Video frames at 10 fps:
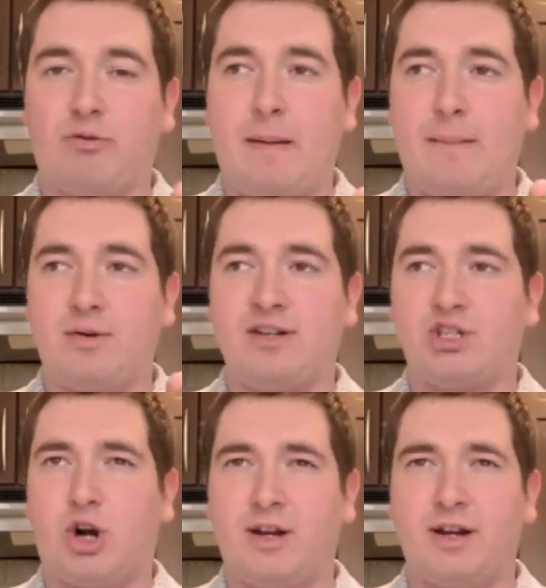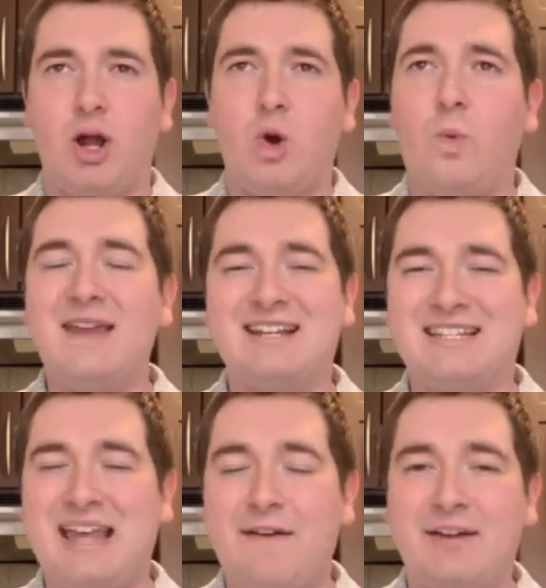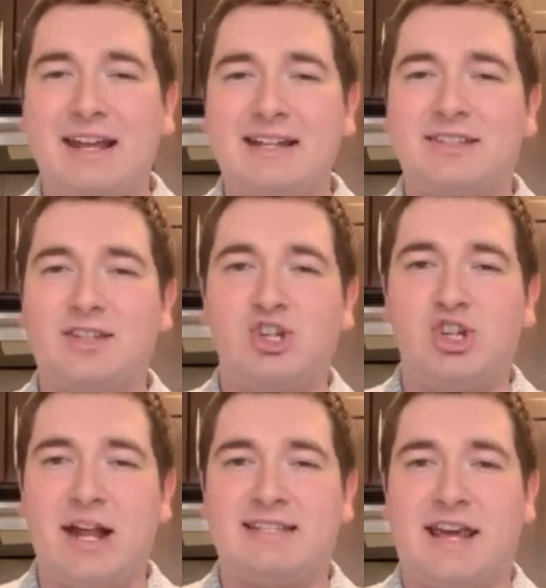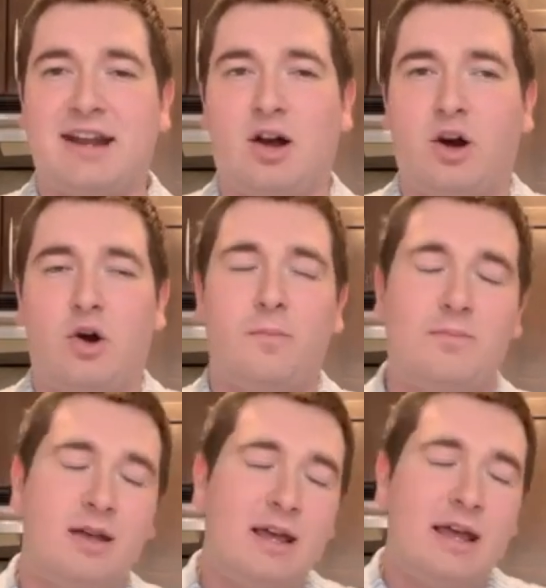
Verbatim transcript: Remember, he started week seven against the Jets at home.